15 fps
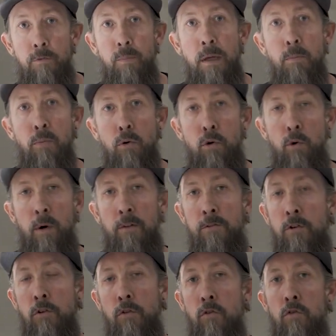of people who have
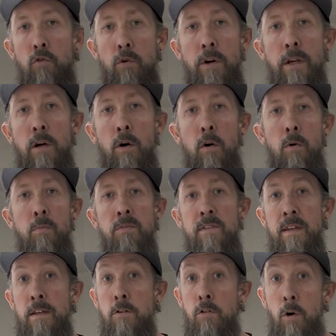2-story homes
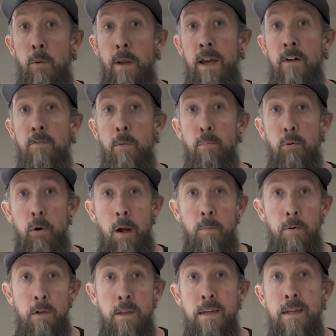that don't have a
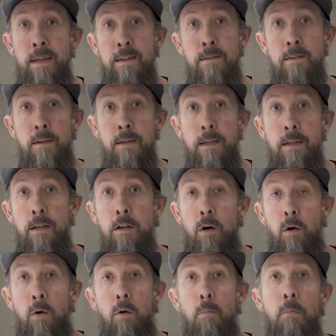properly insulated
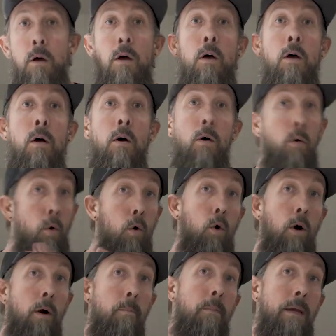home,
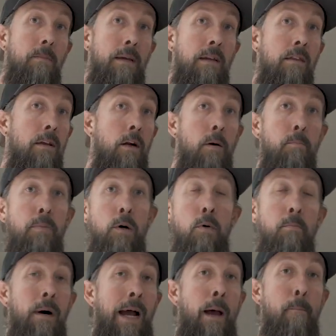or maybe they're
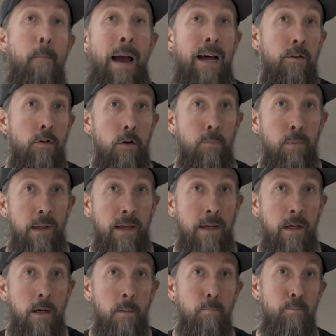built by a master
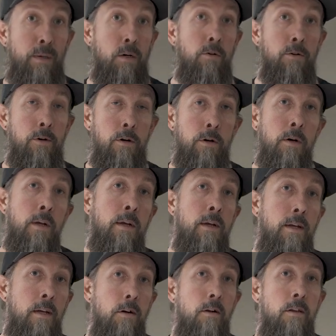plan builder
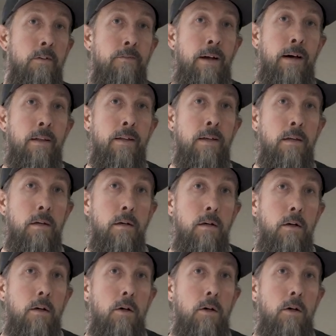here in the valley,